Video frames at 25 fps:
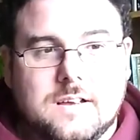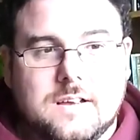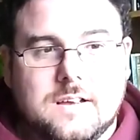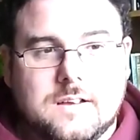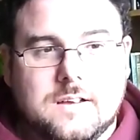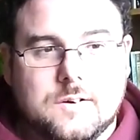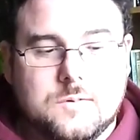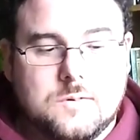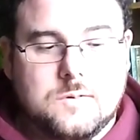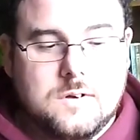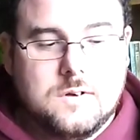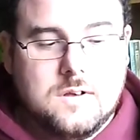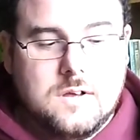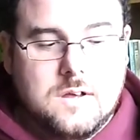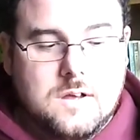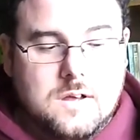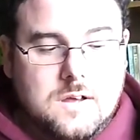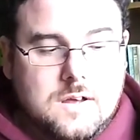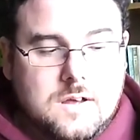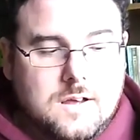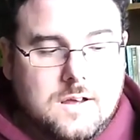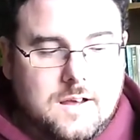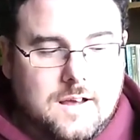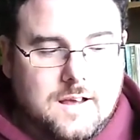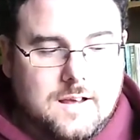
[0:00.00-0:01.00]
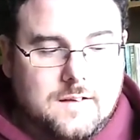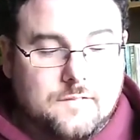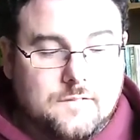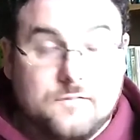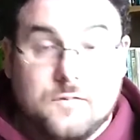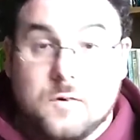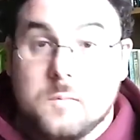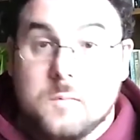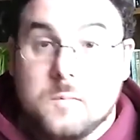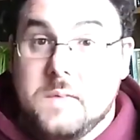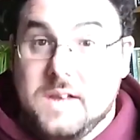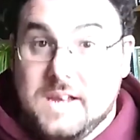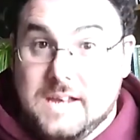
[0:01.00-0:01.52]
You know,
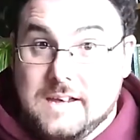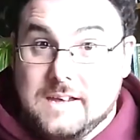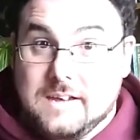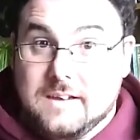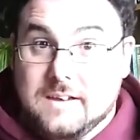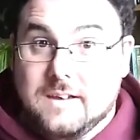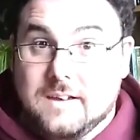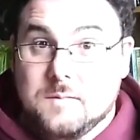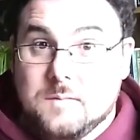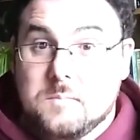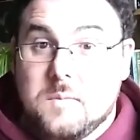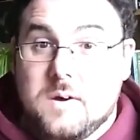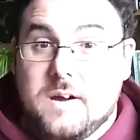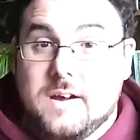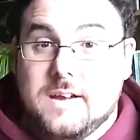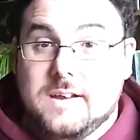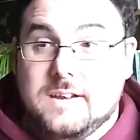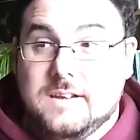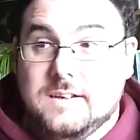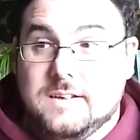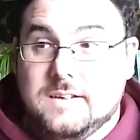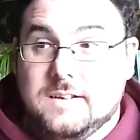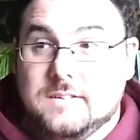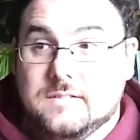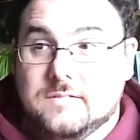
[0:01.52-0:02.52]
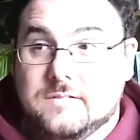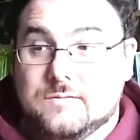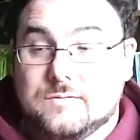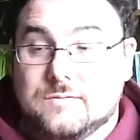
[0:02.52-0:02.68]
for me, in my